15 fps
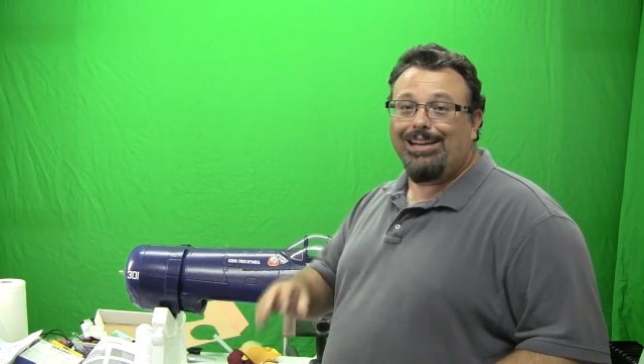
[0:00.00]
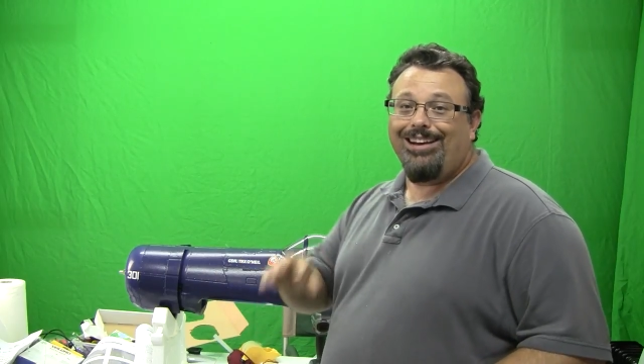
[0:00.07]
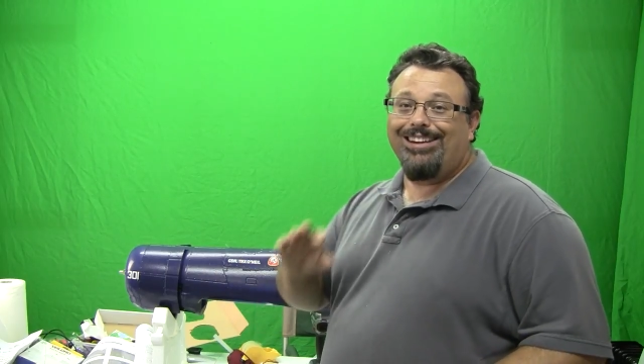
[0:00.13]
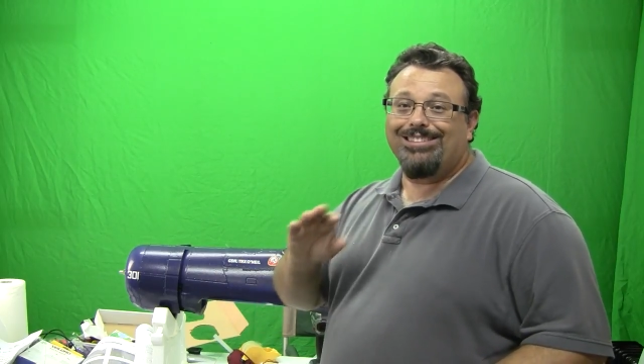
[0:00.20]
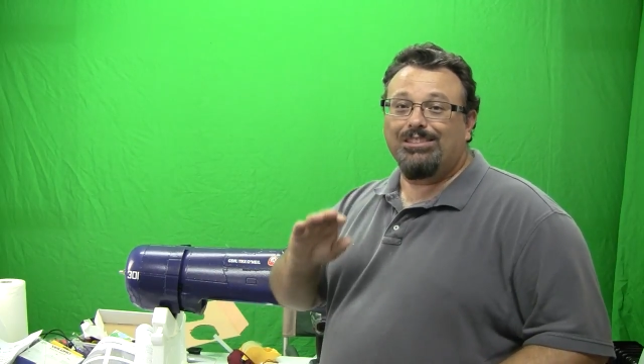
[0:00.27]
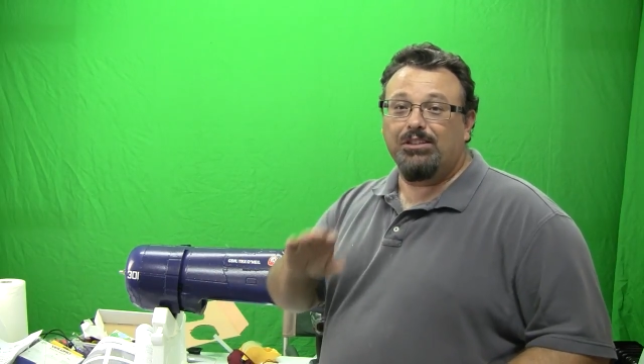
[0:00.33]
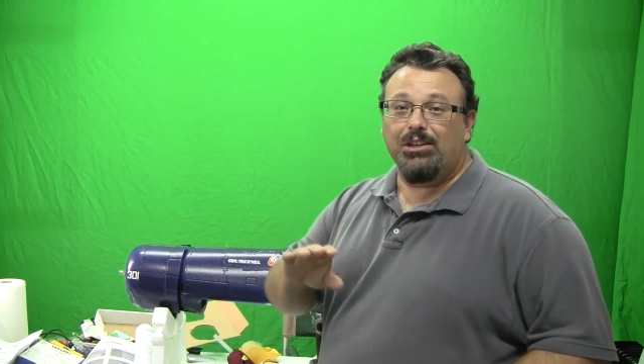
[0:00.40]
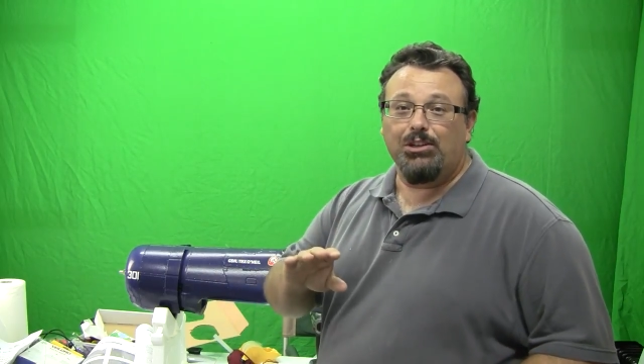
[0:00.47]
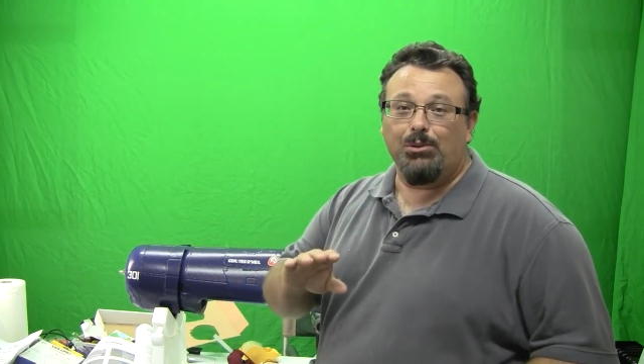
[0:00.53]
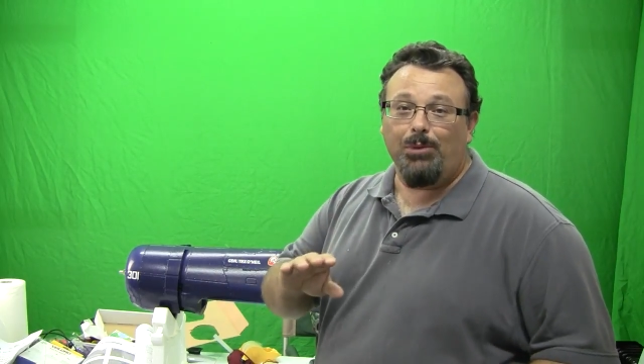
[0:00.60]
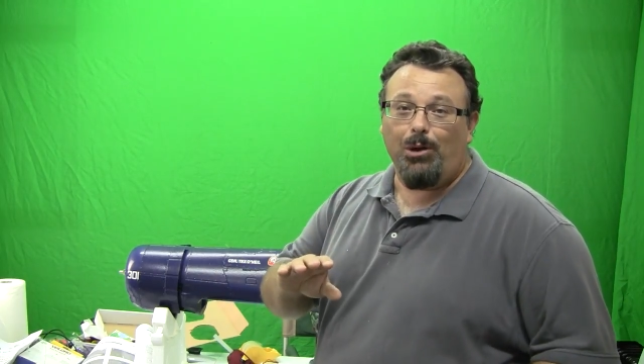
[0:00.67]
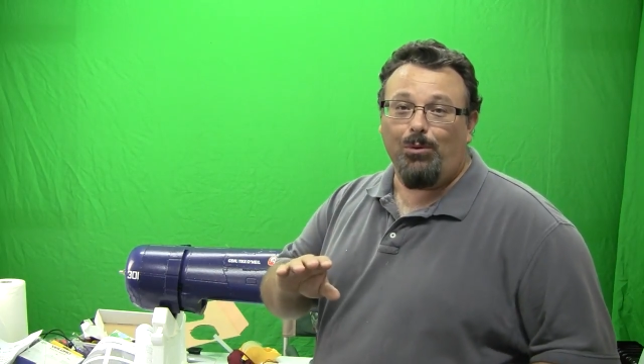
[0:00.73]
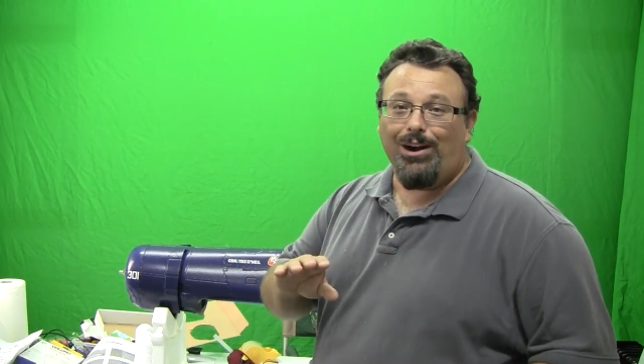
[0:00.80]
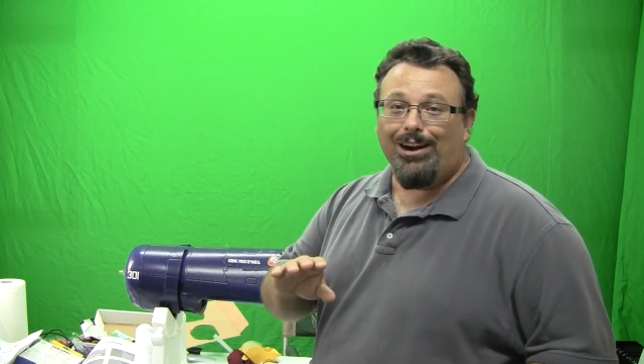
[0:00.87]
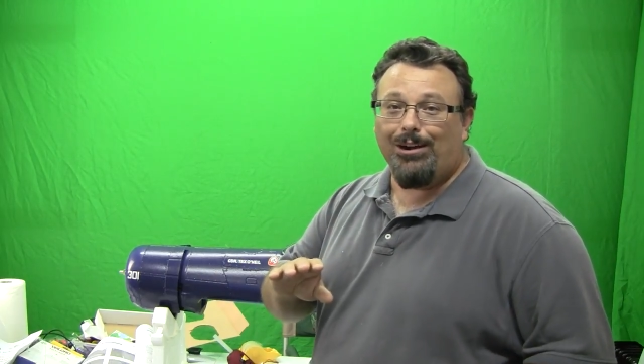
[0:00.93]
Now I still got to do
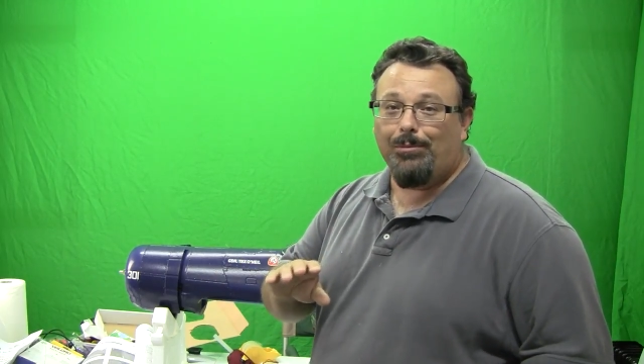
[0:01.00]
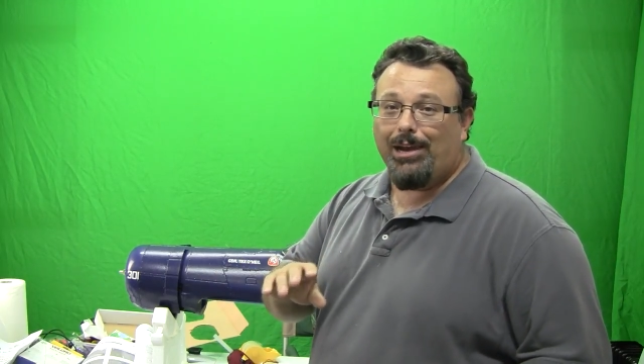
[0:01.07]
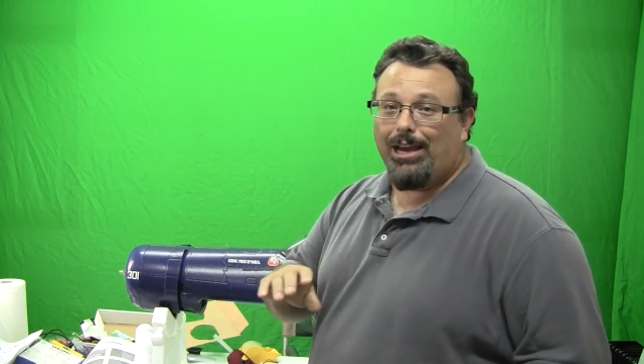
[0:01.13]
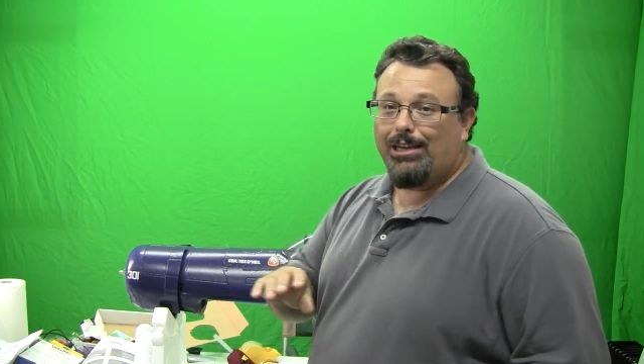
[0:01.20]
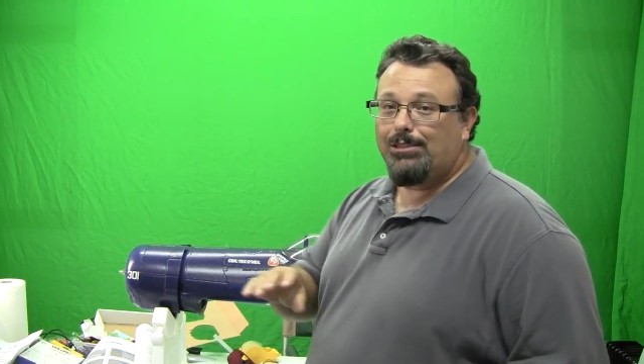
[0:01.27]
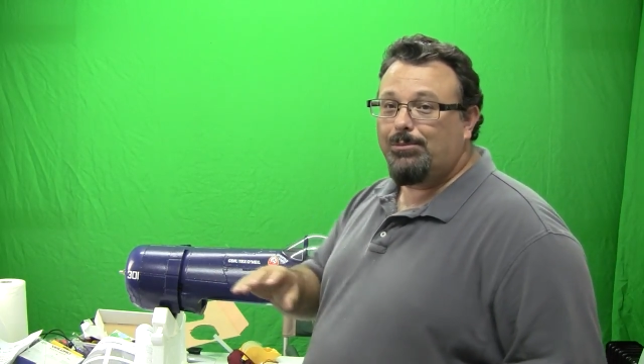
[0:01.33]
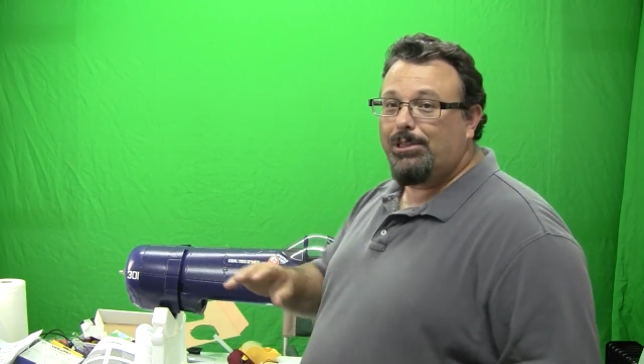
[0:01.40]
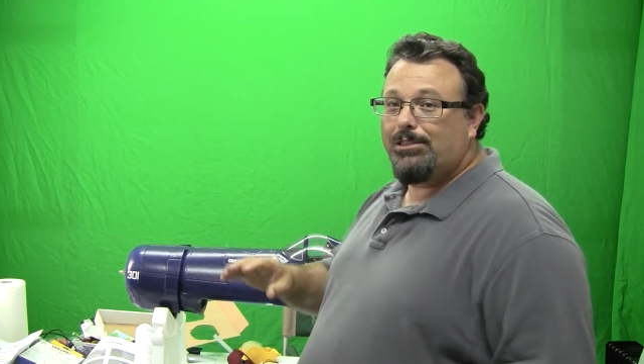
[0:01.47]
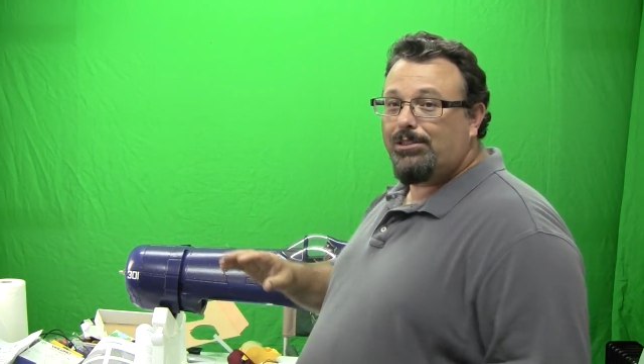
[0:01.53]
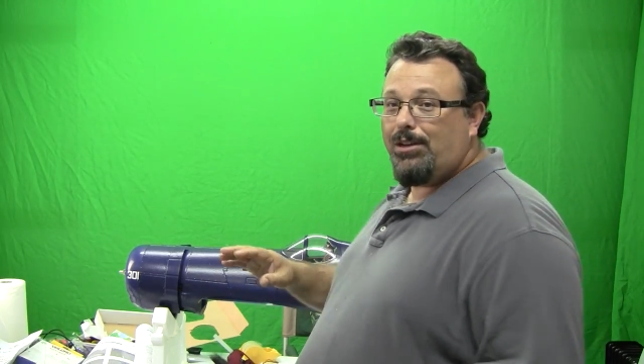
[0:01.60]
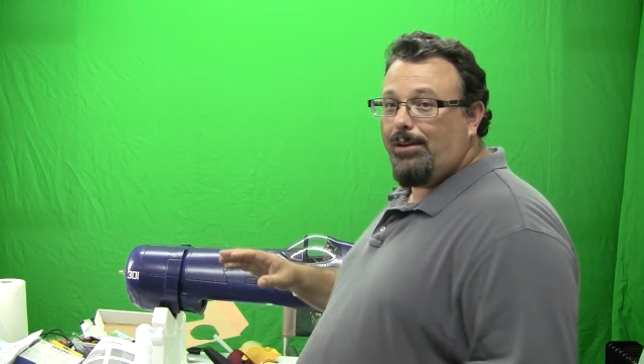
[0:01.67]
my wire management,